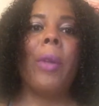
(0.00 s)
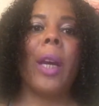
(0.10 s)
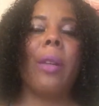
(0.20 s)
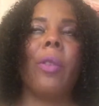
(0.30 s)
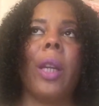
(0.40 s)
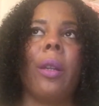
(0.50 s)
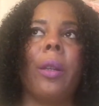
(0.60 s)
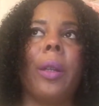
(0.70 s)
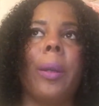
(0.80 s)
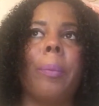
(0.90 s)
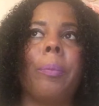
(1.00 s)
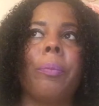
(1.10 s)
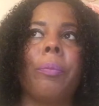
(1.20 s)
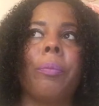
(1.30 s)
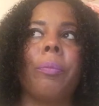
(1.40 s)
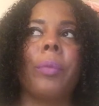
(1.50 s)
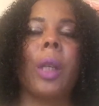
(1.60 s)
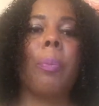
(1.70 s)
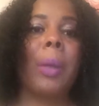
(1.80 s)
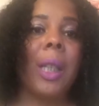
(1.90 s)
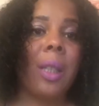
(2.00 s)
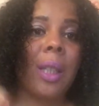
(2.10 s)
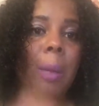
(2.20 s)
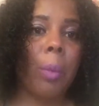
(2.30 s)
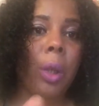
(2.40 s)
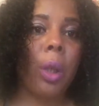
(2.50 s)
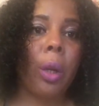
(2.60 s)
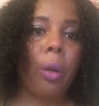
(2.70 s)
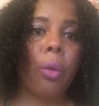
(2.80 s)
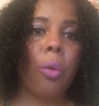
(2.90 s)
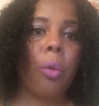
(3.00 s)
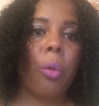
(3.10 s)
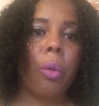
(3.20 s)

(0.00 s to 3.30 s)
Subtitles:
And then please let me know